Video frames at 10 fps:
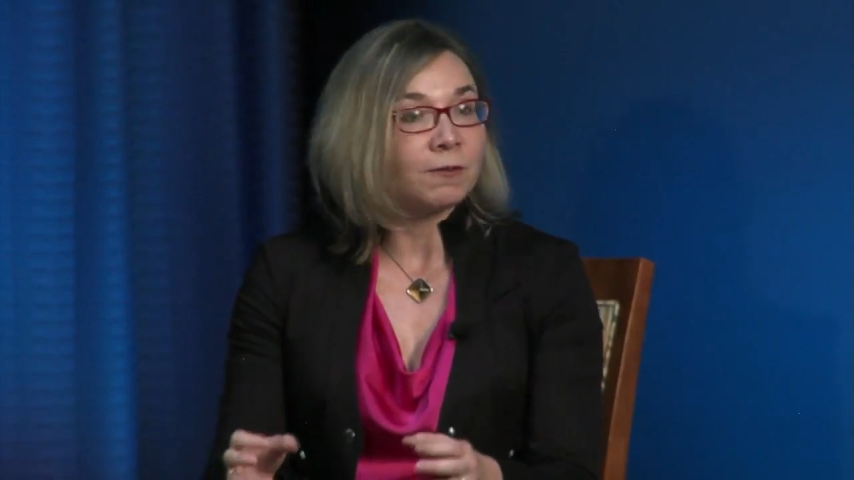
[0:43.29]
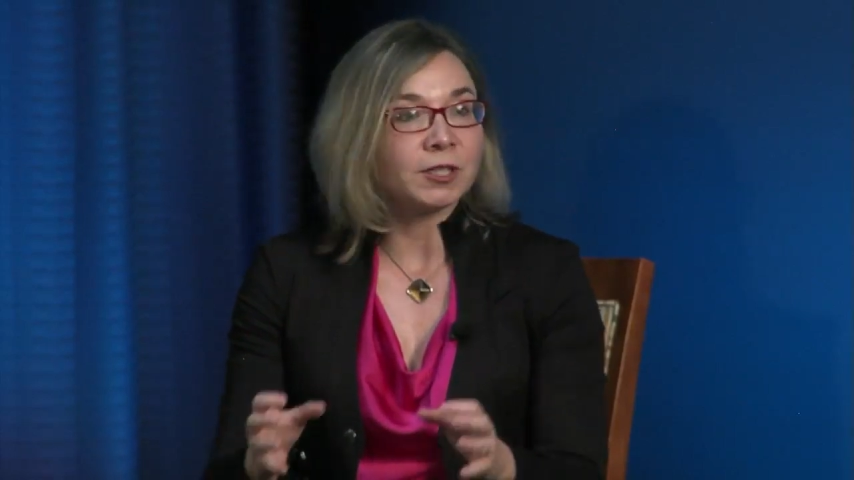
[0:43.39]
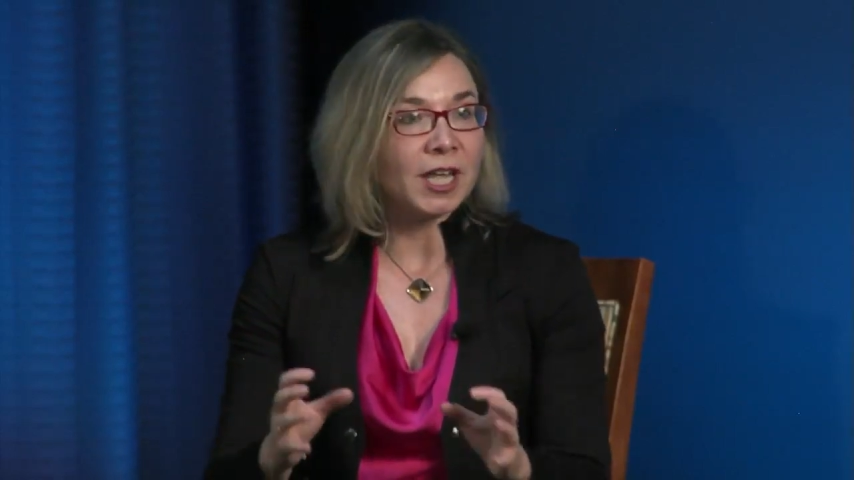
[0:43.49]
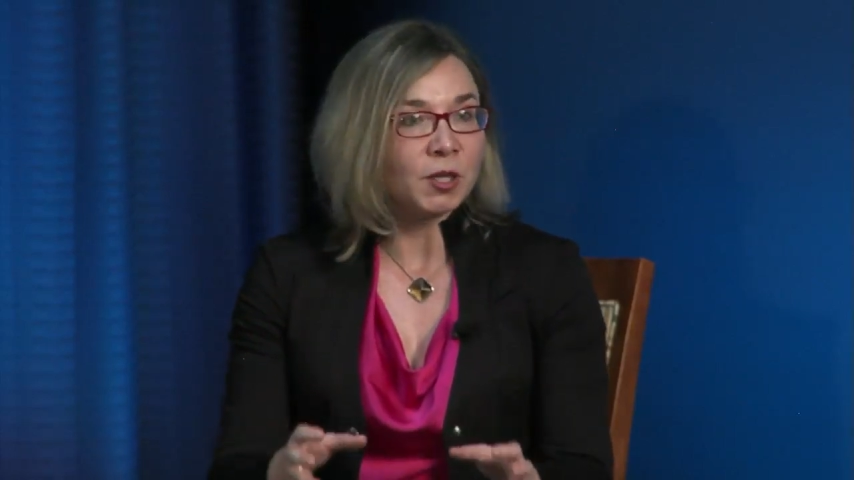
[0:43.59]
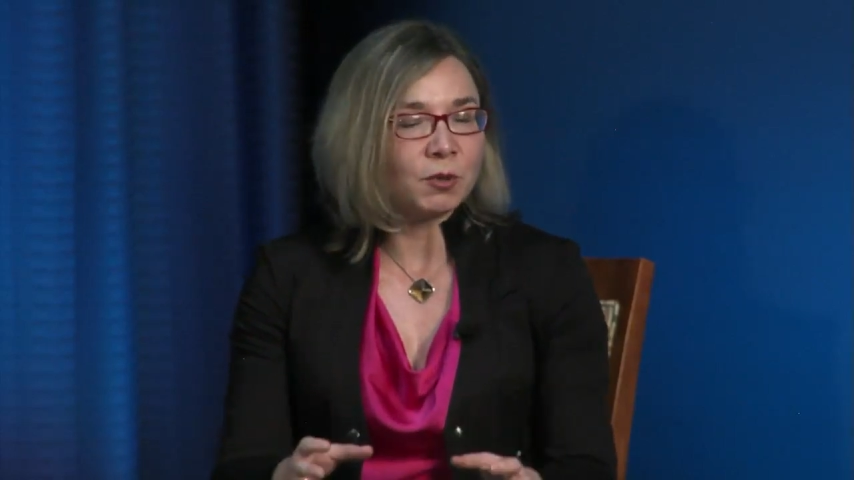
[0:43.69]

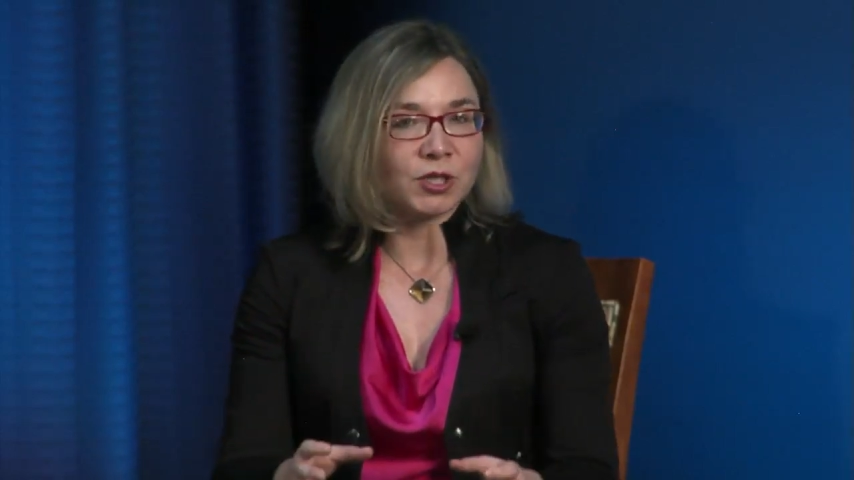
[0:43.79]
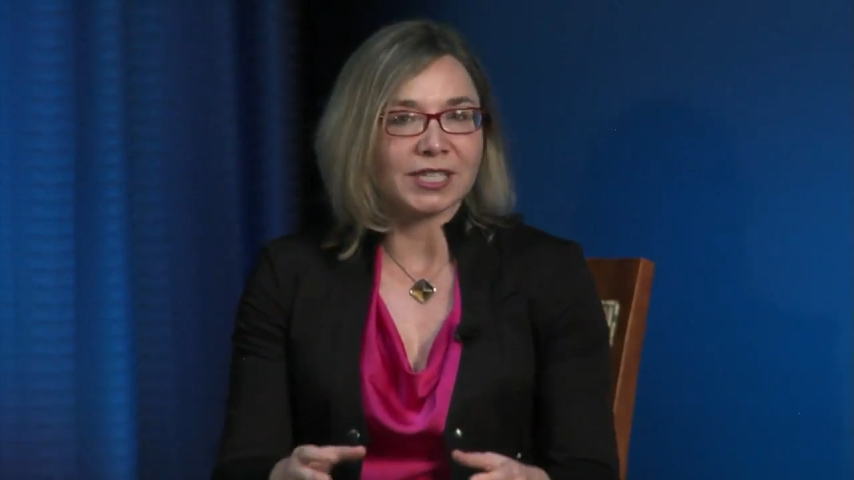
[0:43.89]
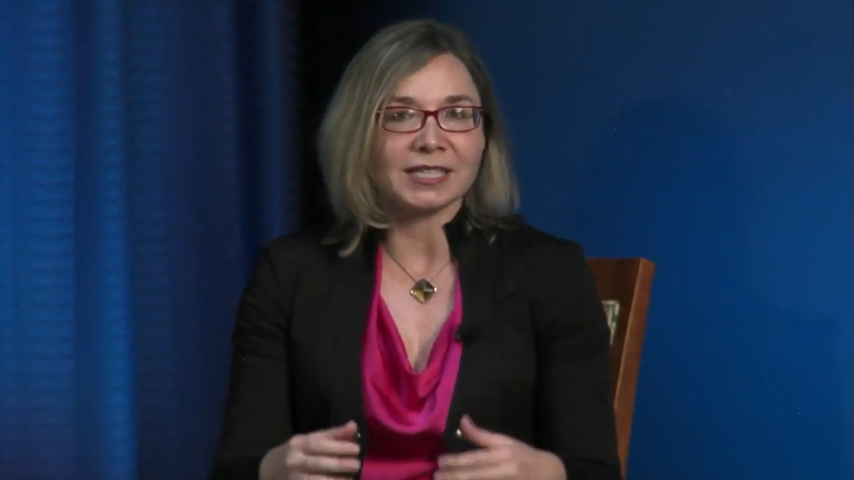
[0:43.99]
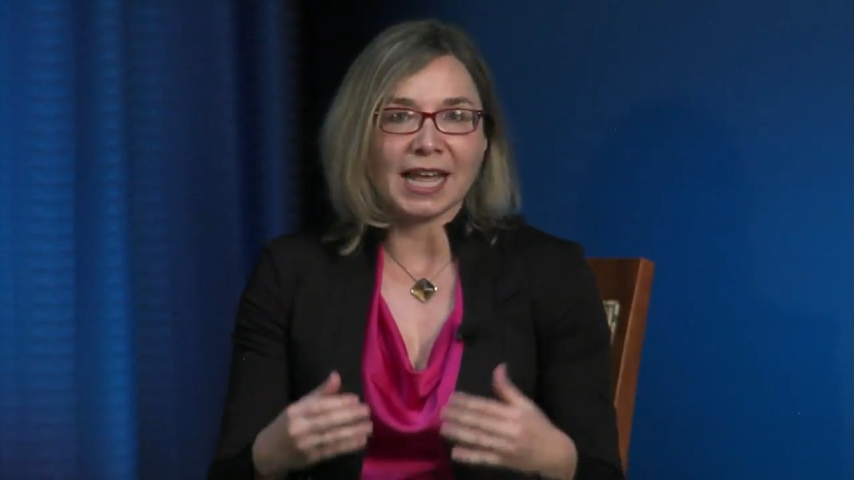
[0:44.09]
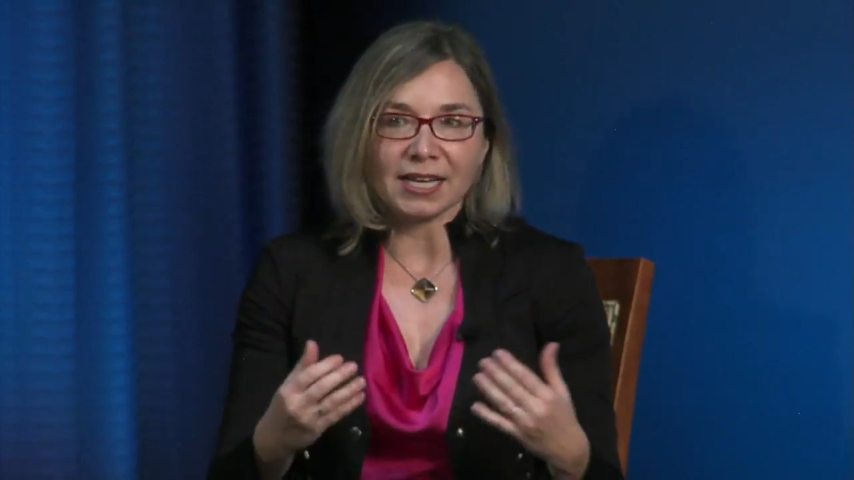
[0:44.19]
For another
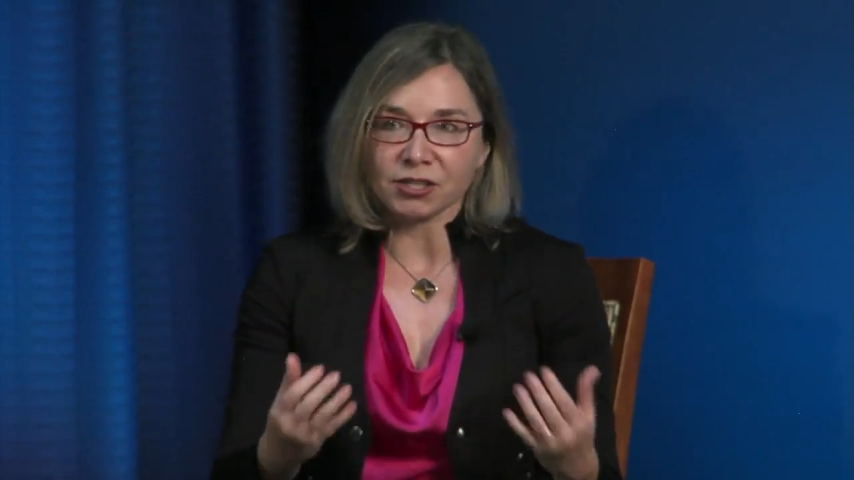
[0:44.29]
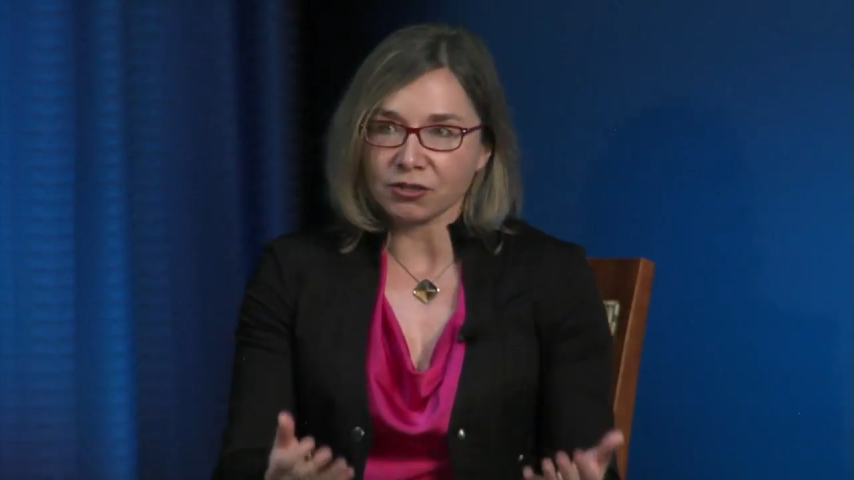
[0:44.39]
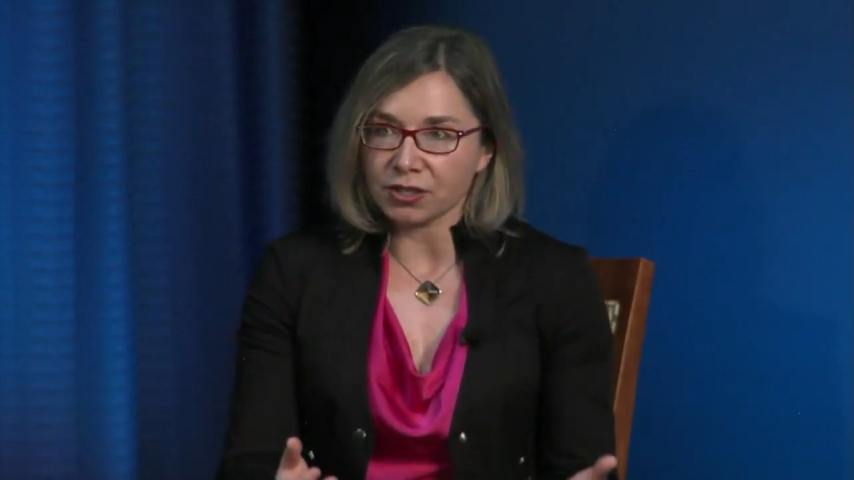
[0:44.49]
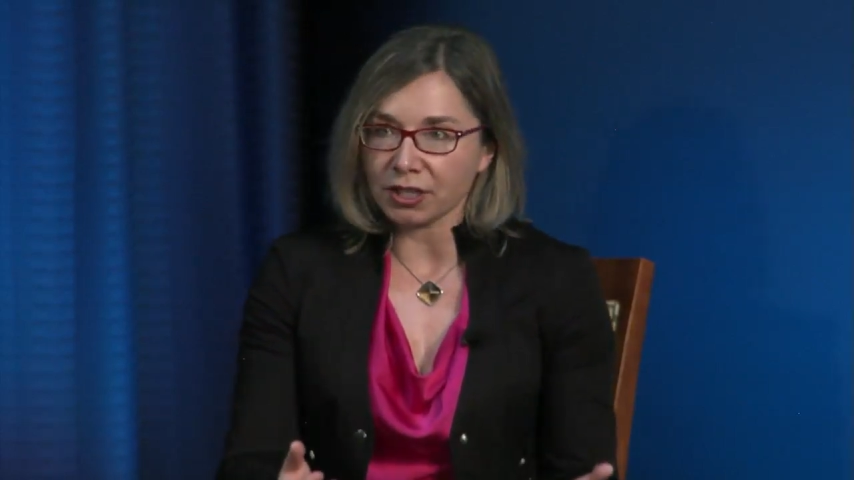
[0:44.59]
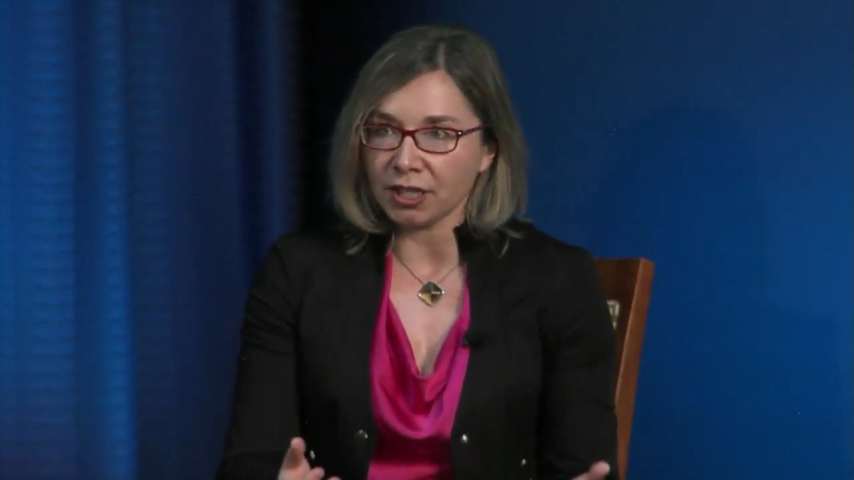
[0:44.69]
person,
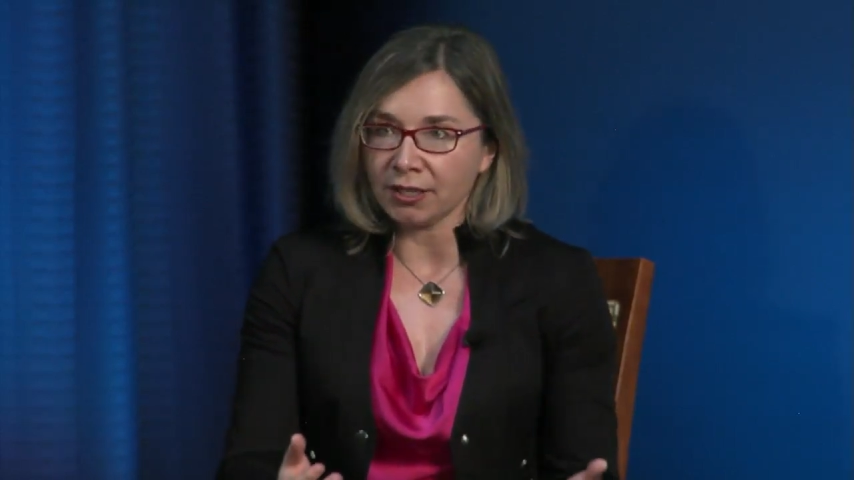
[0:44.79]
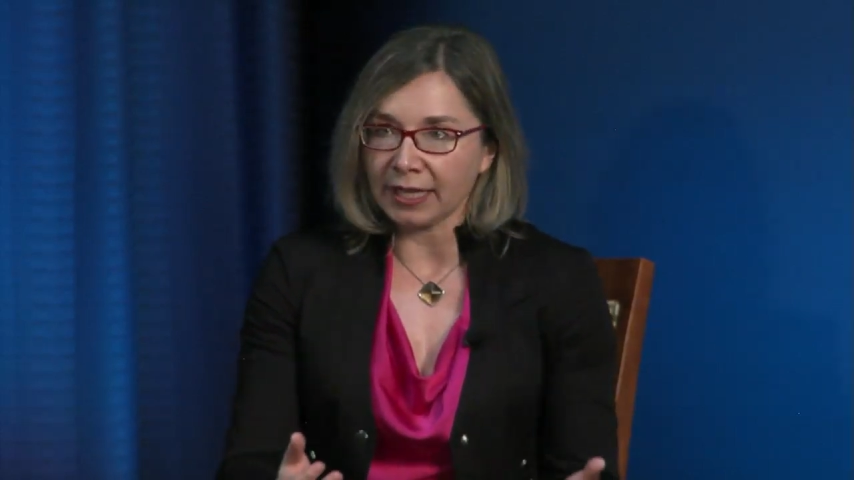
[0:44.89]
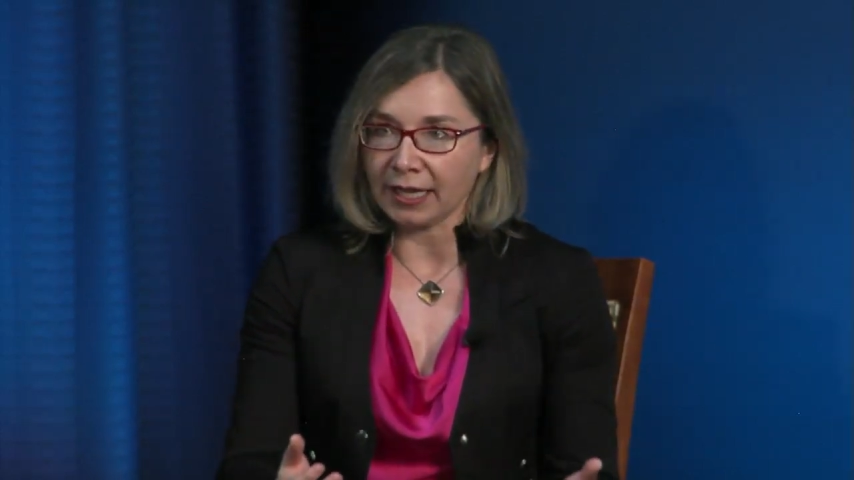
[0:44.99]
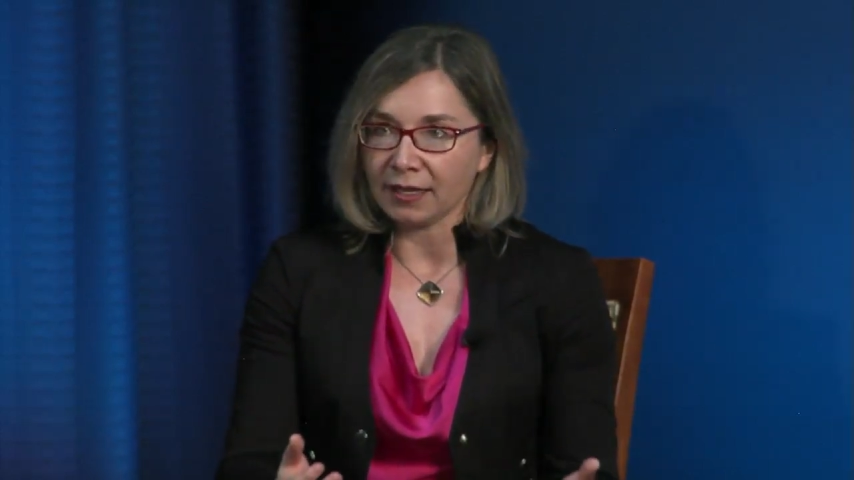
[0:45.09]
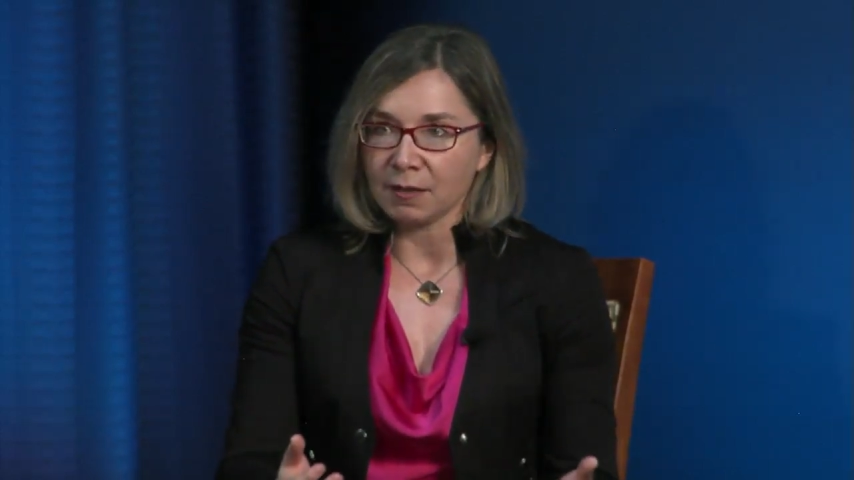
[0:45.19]
national
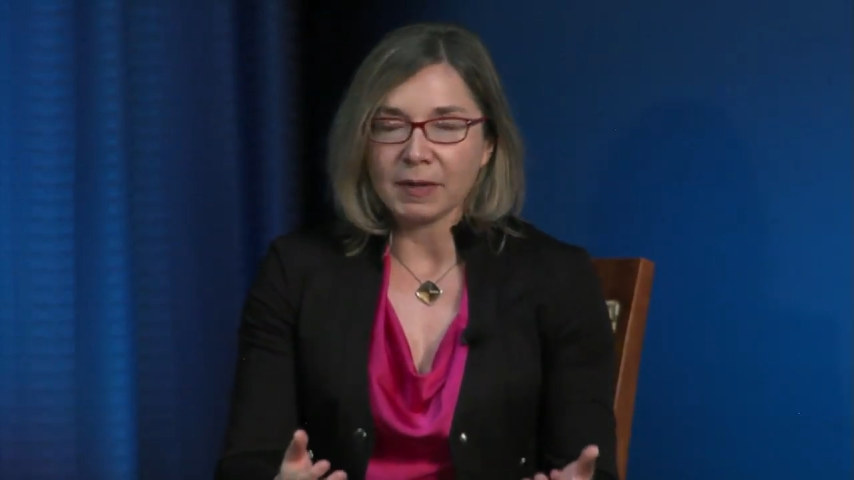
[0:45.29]
security